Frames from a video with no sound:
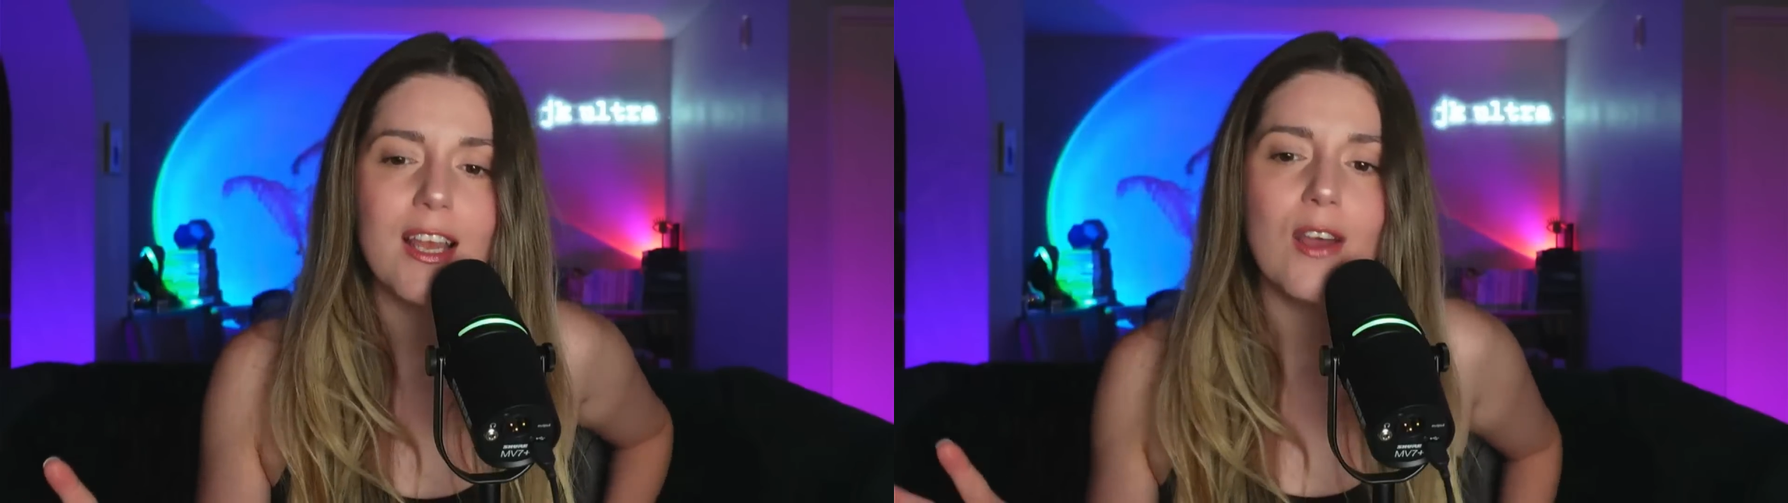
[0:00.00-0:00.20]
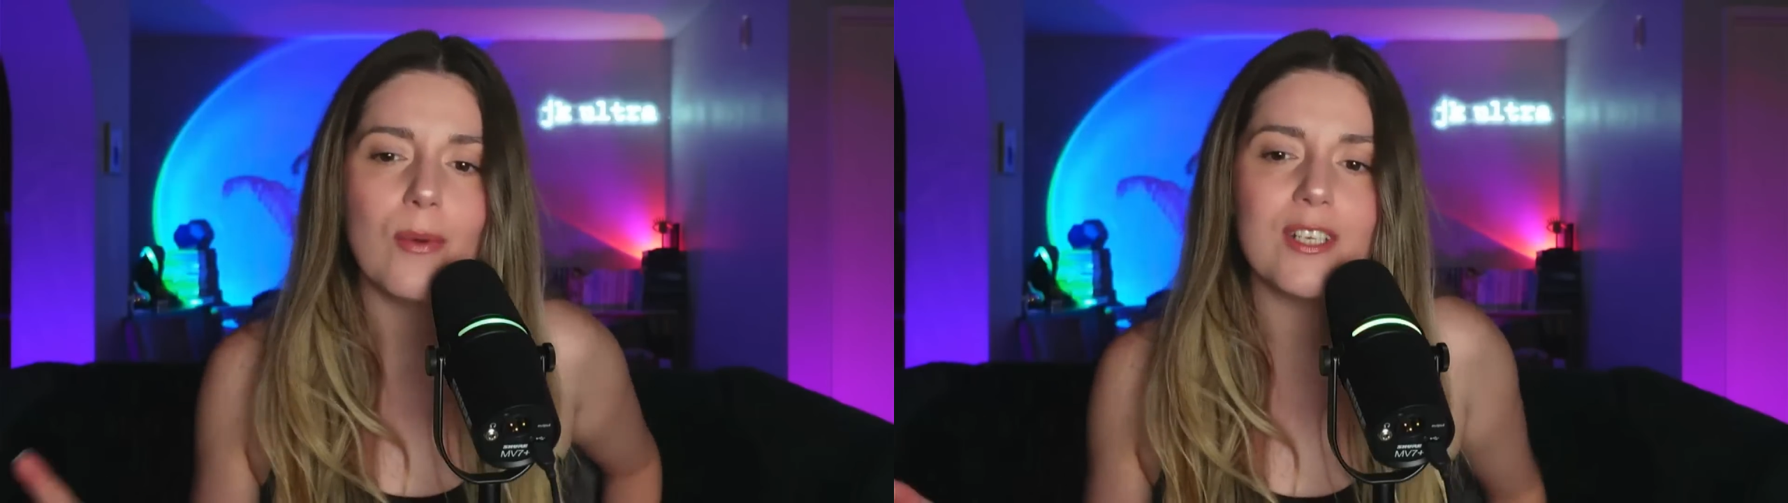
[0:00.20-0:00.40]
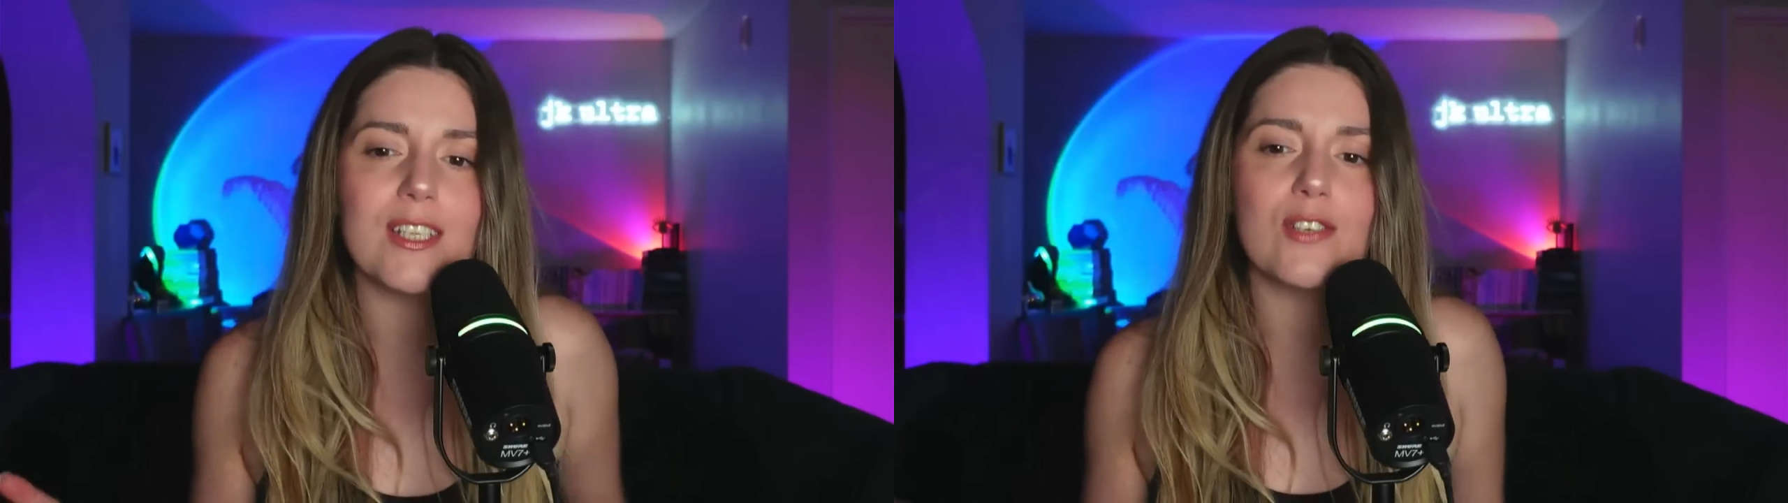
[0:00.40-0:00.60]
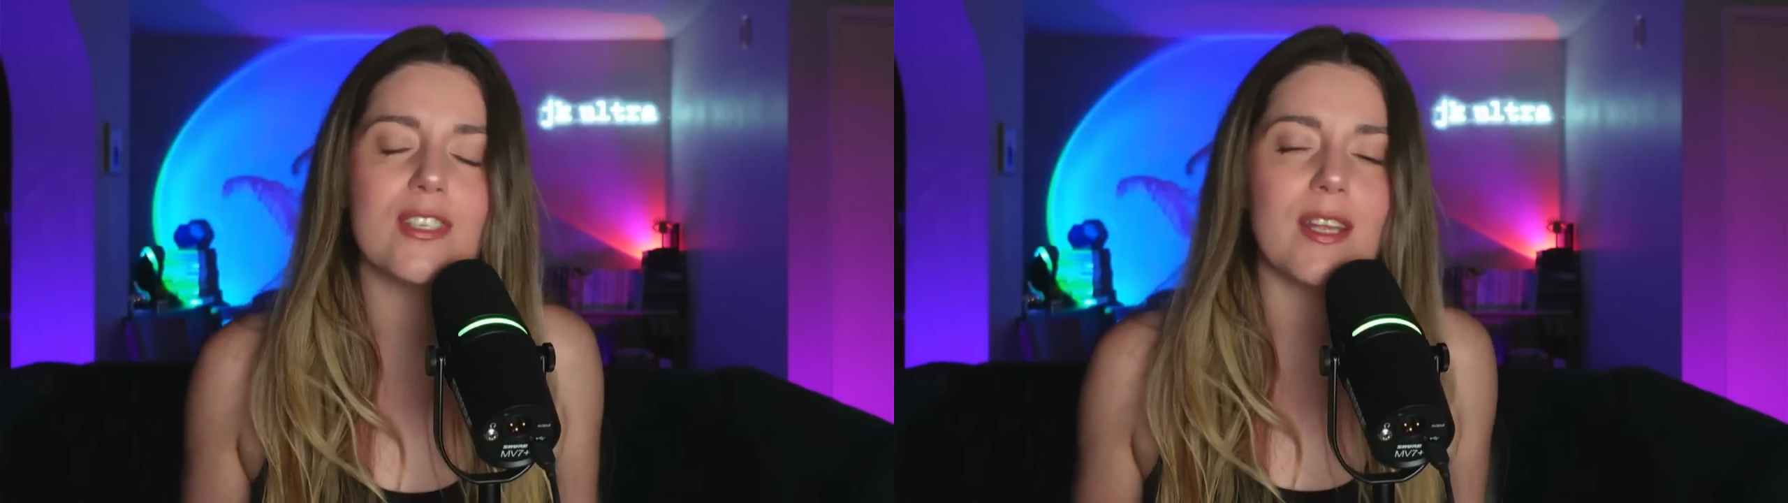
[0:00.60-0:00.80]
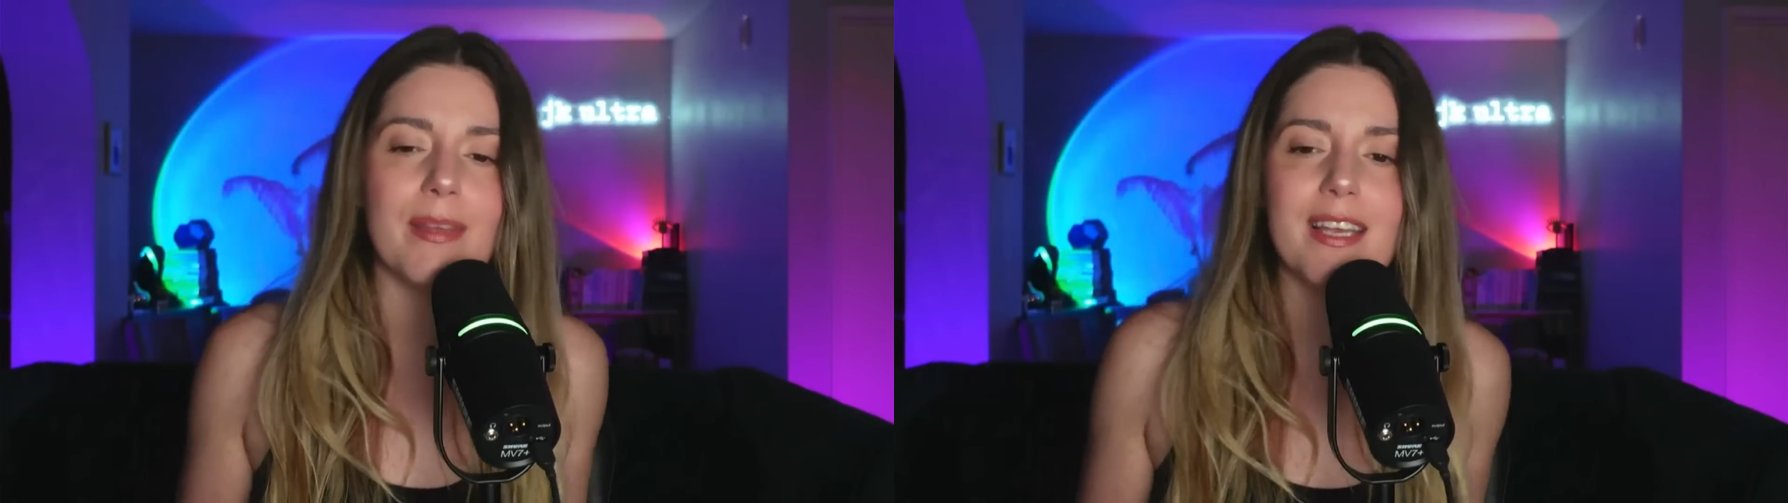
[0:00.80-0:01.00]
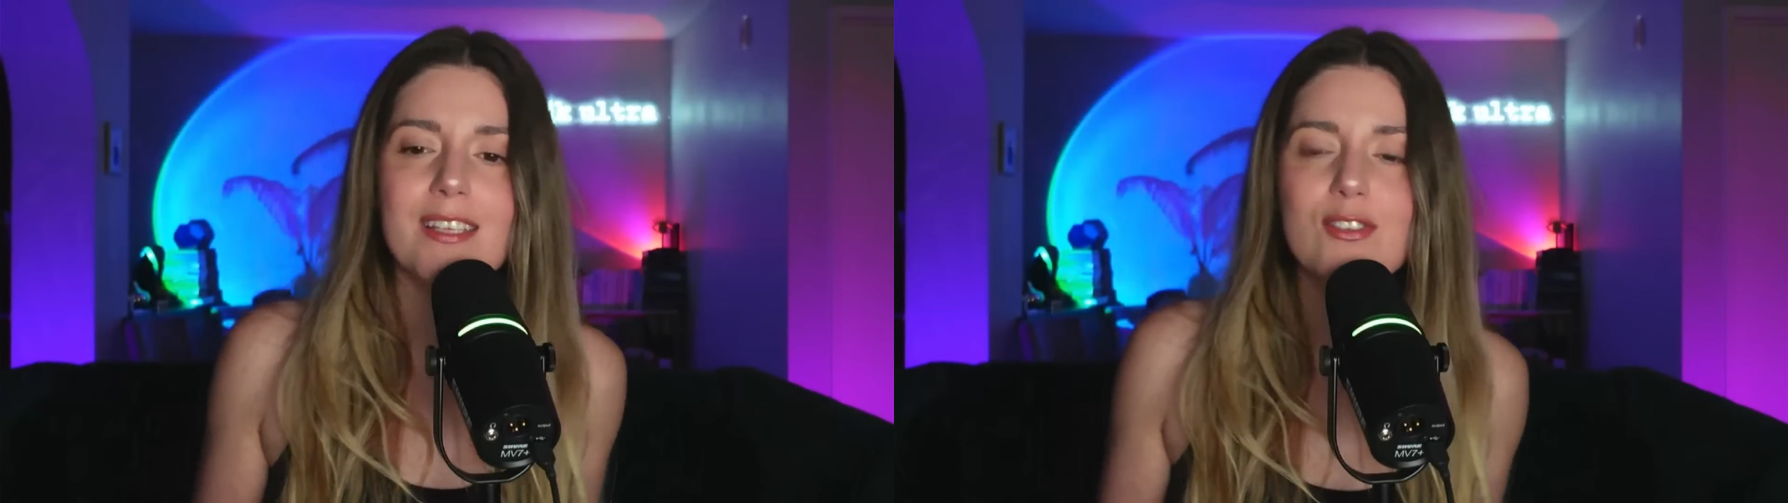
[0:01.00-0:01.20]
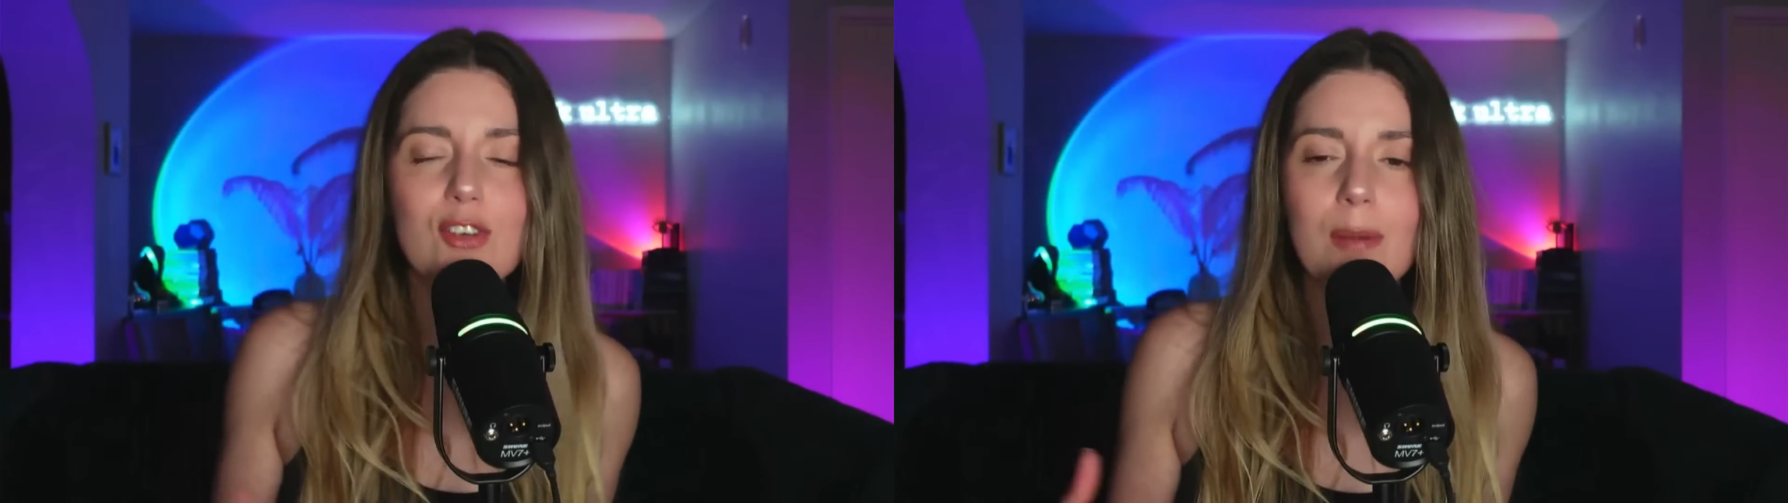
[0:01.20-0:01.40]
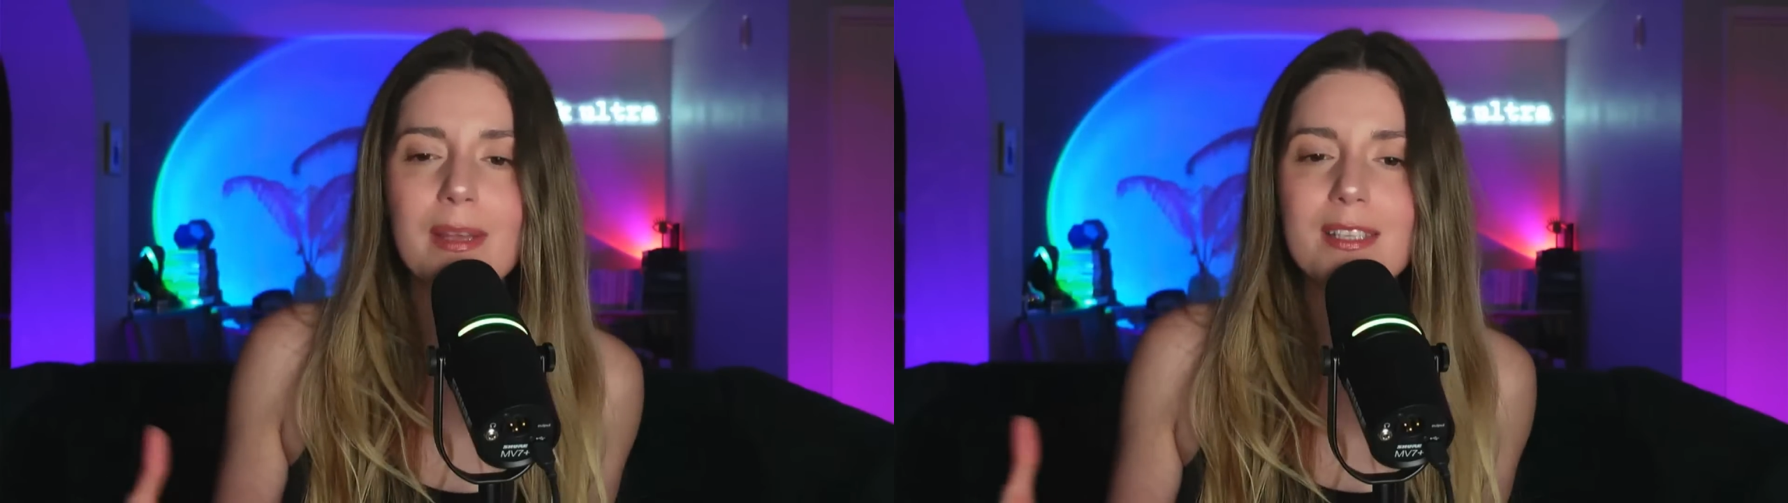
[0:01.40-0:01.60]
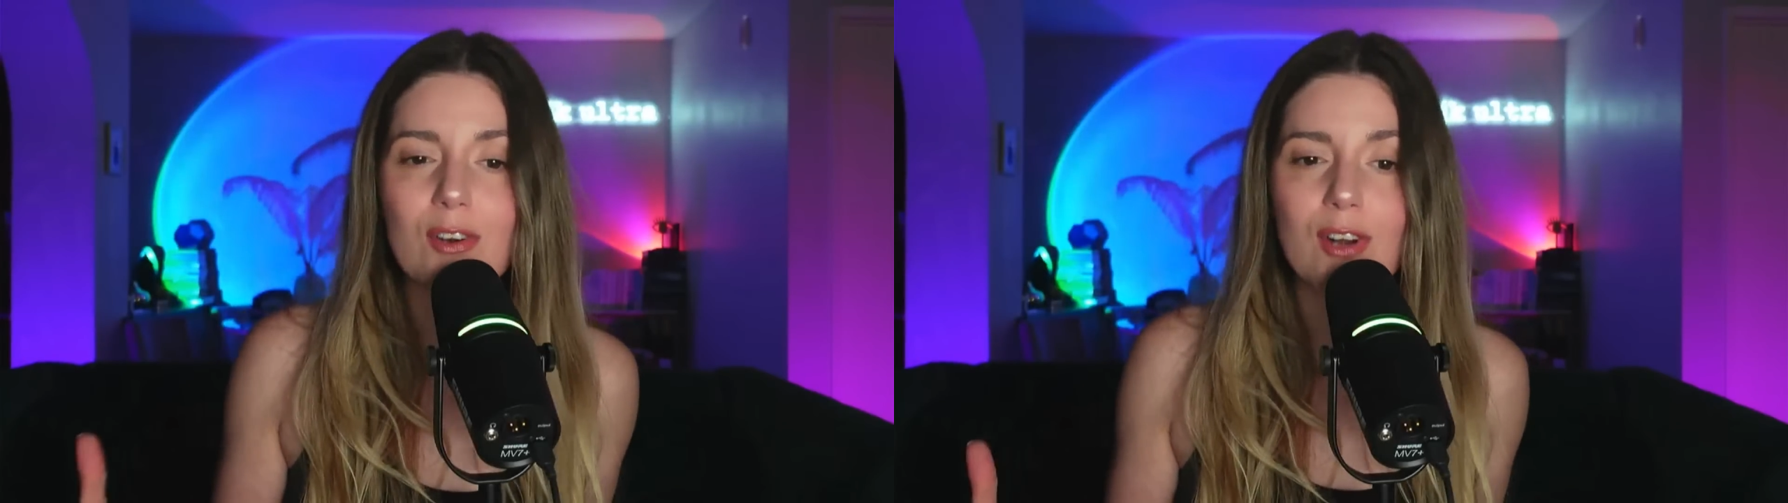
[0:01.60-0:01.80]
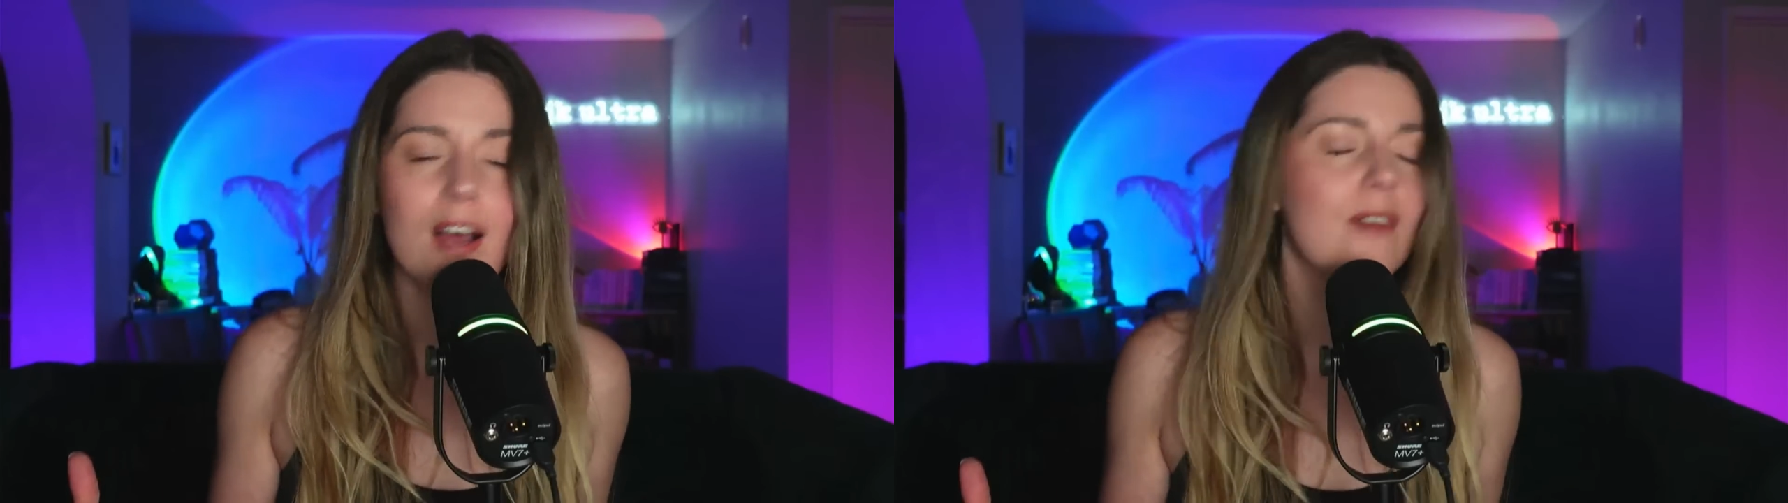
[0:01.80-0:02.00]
which is interesting because Germans are not